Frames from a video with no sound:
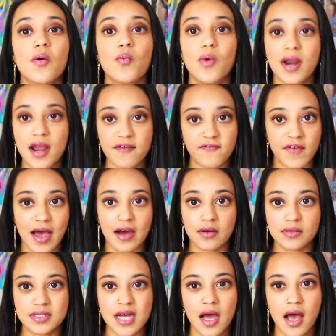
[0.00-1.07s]
what I
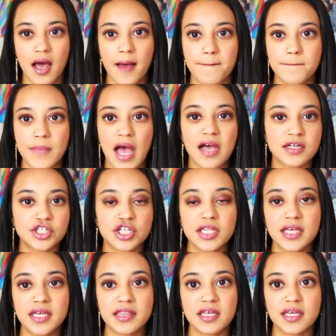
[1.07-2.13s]
found,
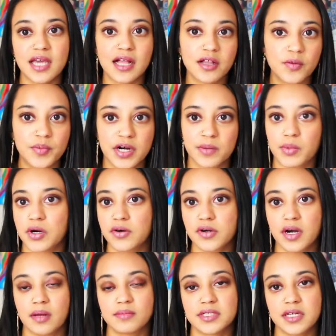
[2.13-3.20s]
actually the Yellow Brick
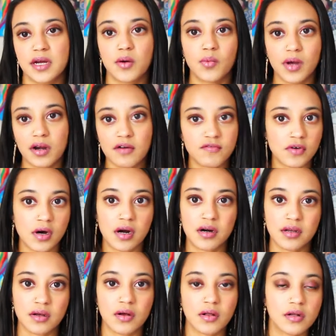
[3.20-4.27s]
Program did a wonderful
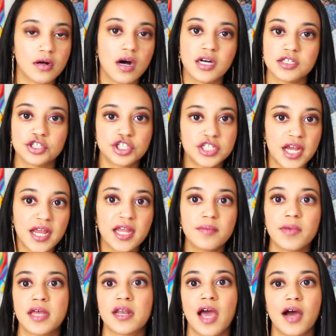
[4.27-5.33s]
article on
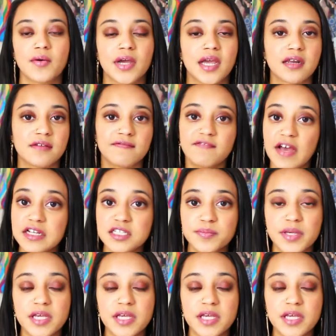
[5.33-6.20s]
shame and how it can affect